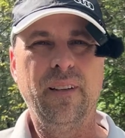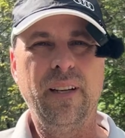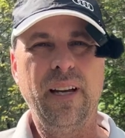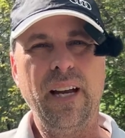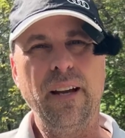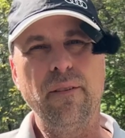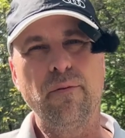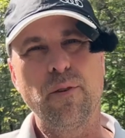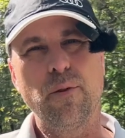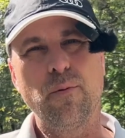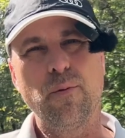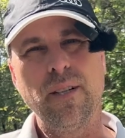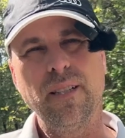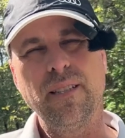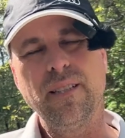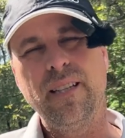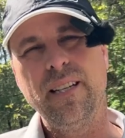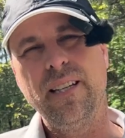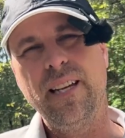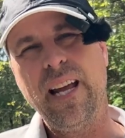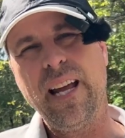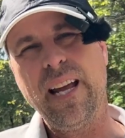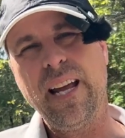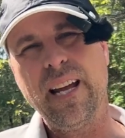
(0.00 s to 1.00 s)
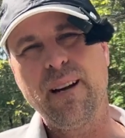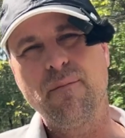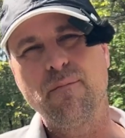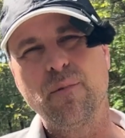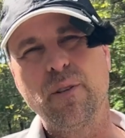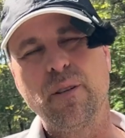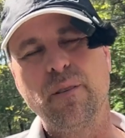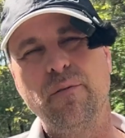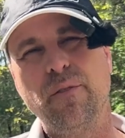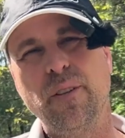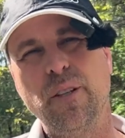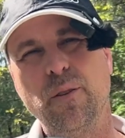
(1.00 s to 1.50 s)
Hey everyone, today I'm
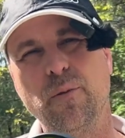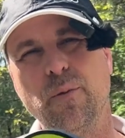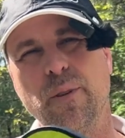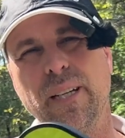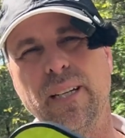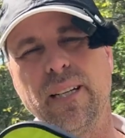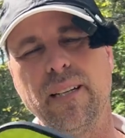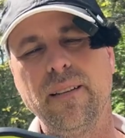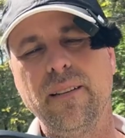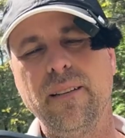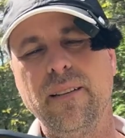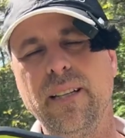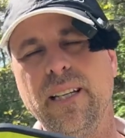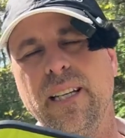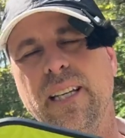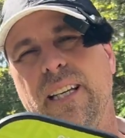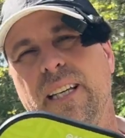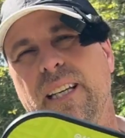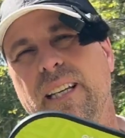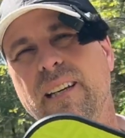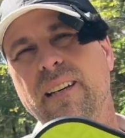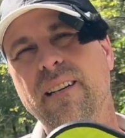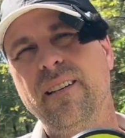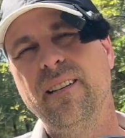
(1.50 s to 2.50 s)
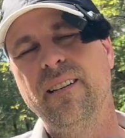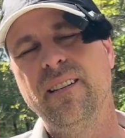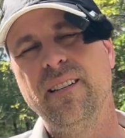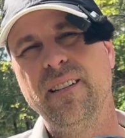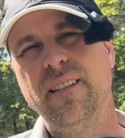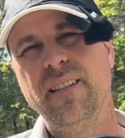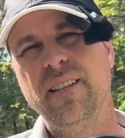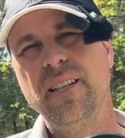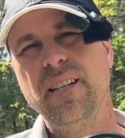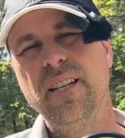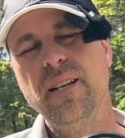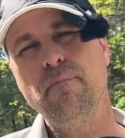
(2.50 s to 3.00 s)
reviewing the
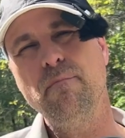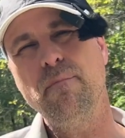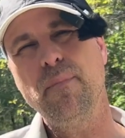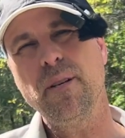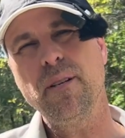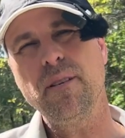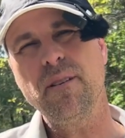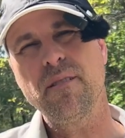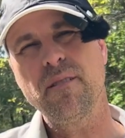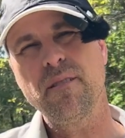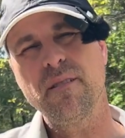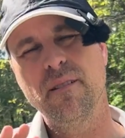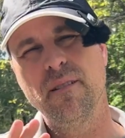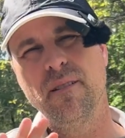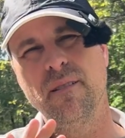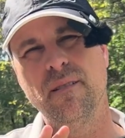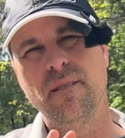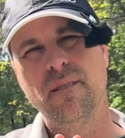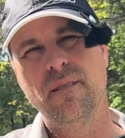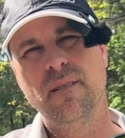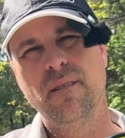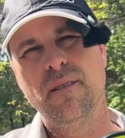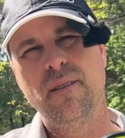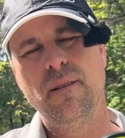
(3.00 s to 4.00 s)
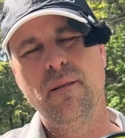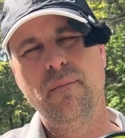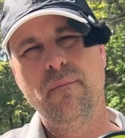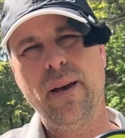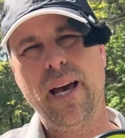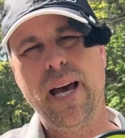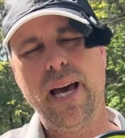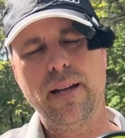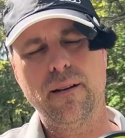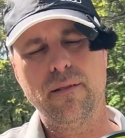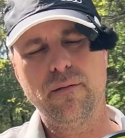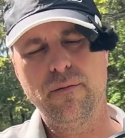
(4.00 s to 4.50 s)
Nimbus
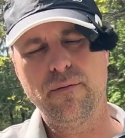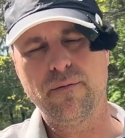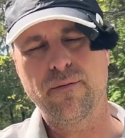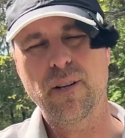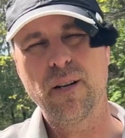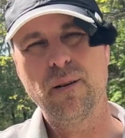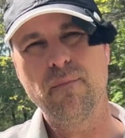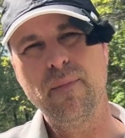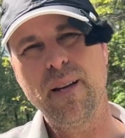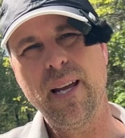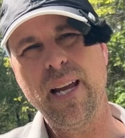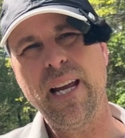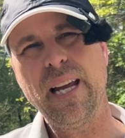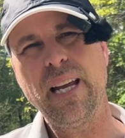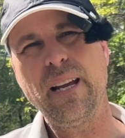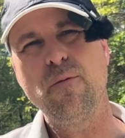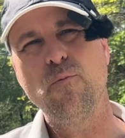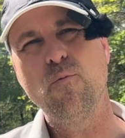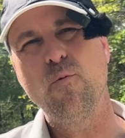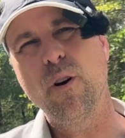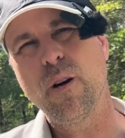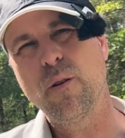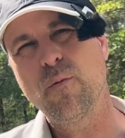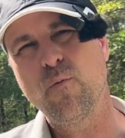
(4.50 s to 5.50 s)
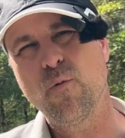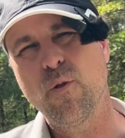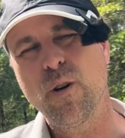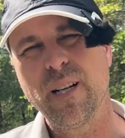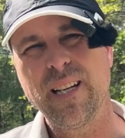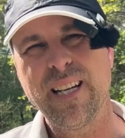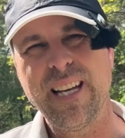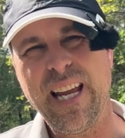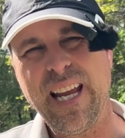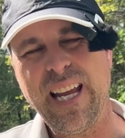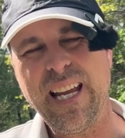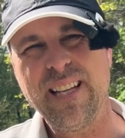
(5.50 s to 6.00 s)
paddle from
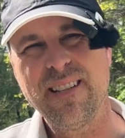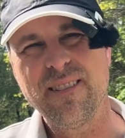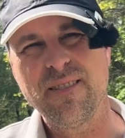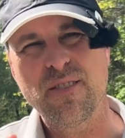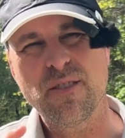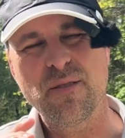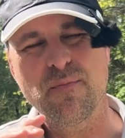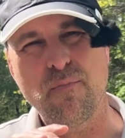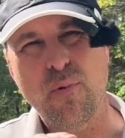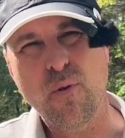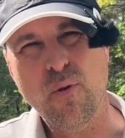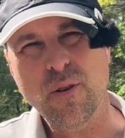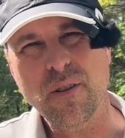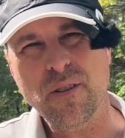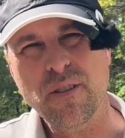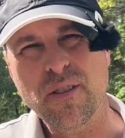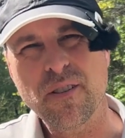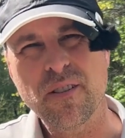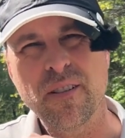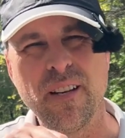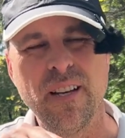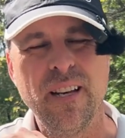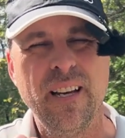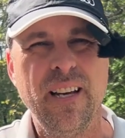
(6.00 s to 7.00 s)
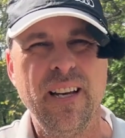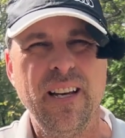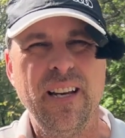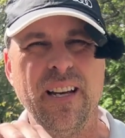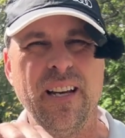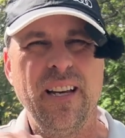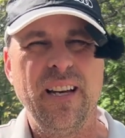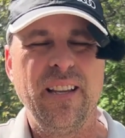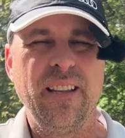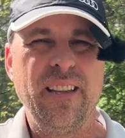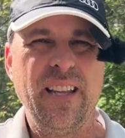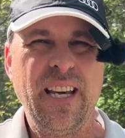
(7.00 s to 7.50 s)
A11N Sports.
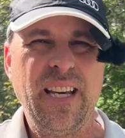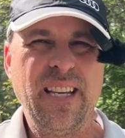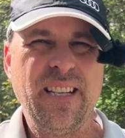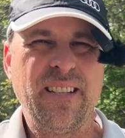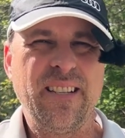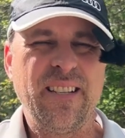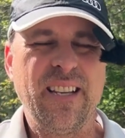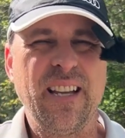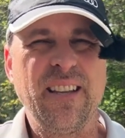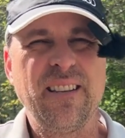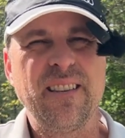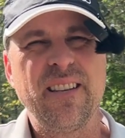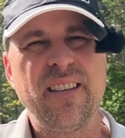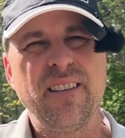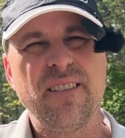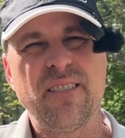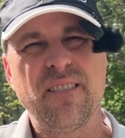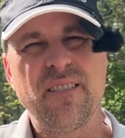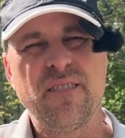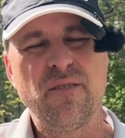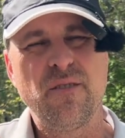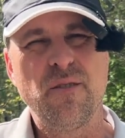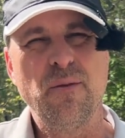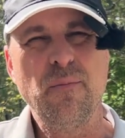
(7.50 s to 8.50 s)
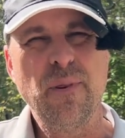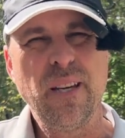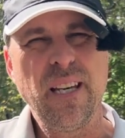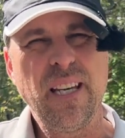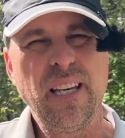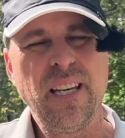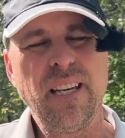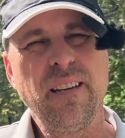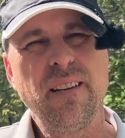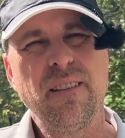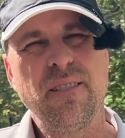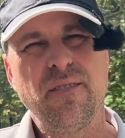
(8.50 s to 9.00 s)
They sent this to
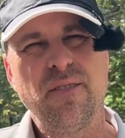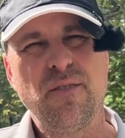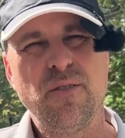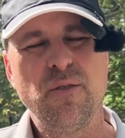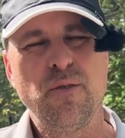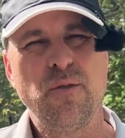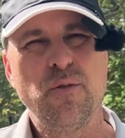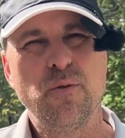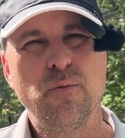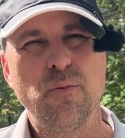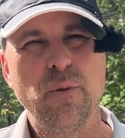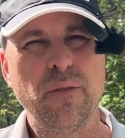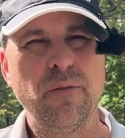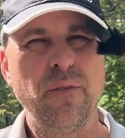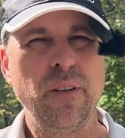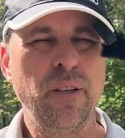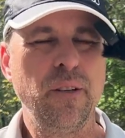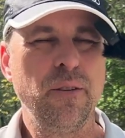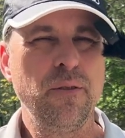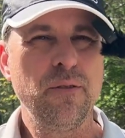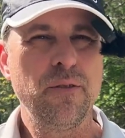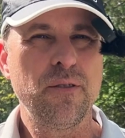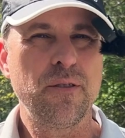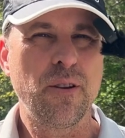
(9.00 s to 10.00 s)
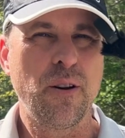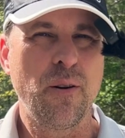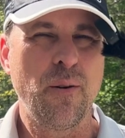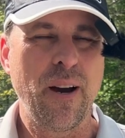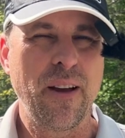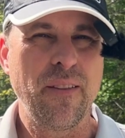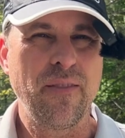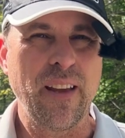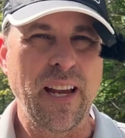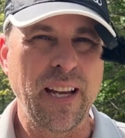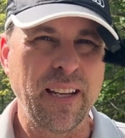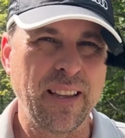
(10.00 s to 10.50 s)
me to review, so
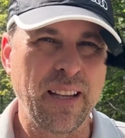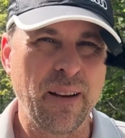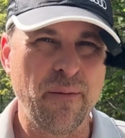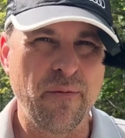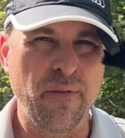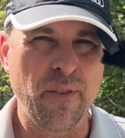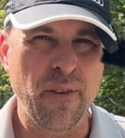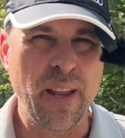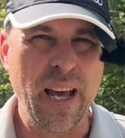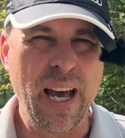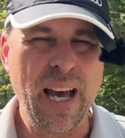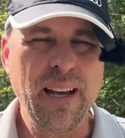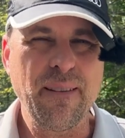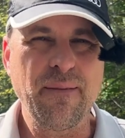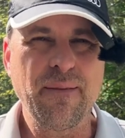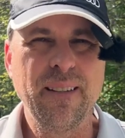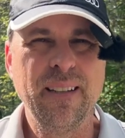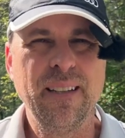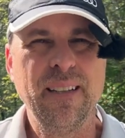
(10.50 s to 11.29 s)
I thank them for that.